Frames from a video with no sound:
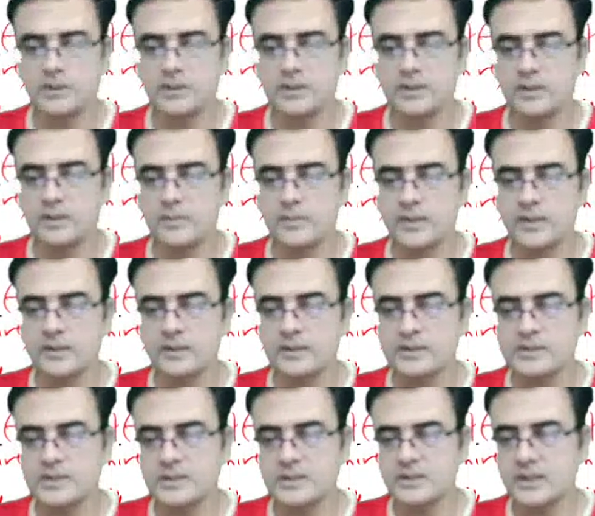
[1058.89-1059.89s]
thereby
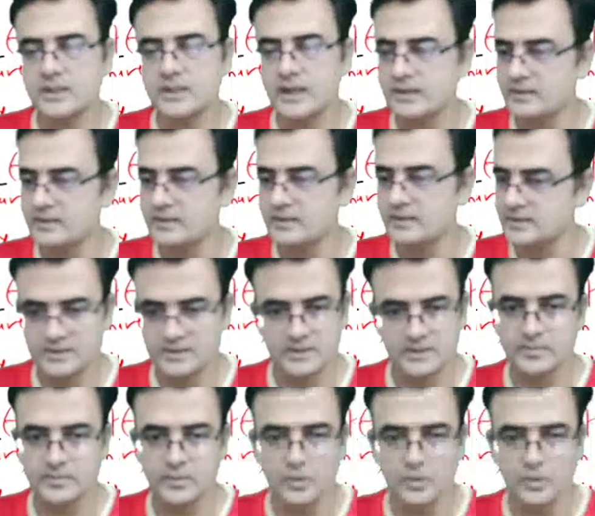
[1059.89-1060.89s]
releasing the RNA
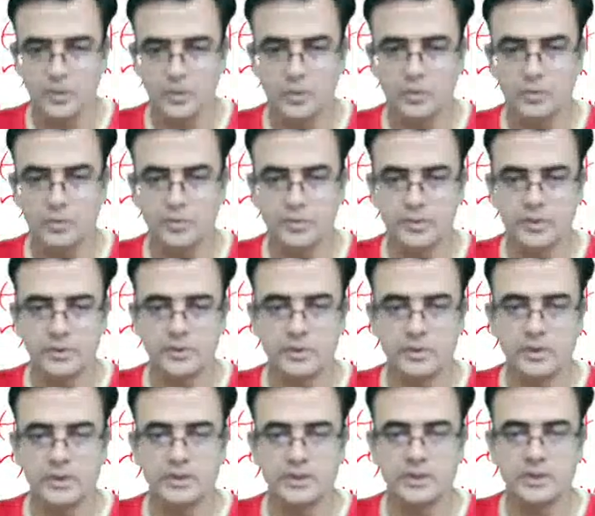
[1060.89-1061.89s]
transcript. No,
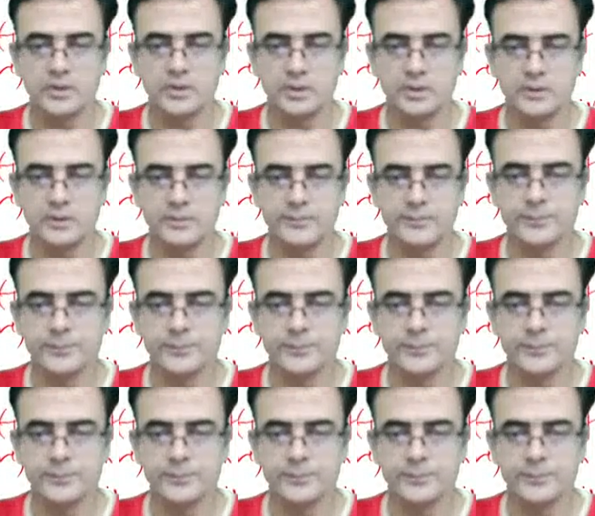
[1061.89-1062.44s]
not at all.